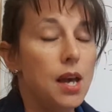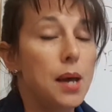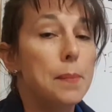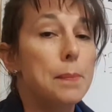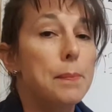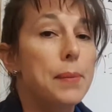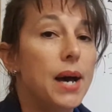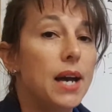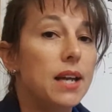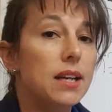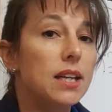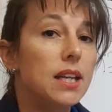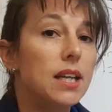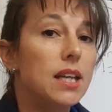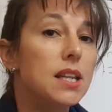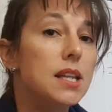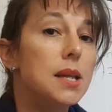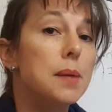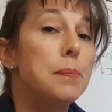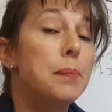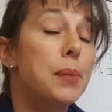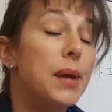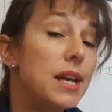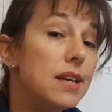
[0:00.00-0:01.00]
But in the
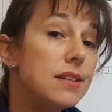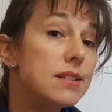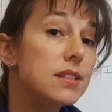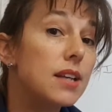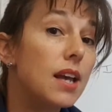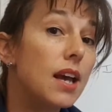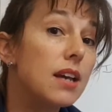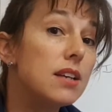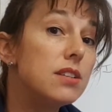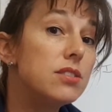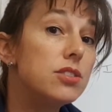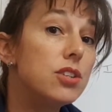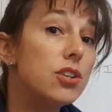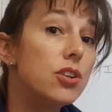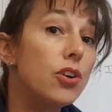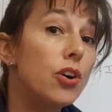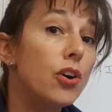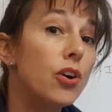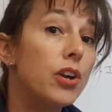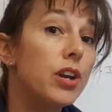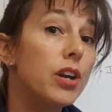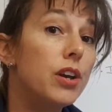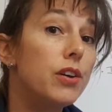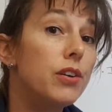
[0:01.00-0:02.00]
best case
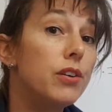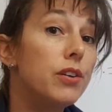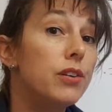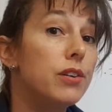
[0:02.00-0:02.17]
scenario,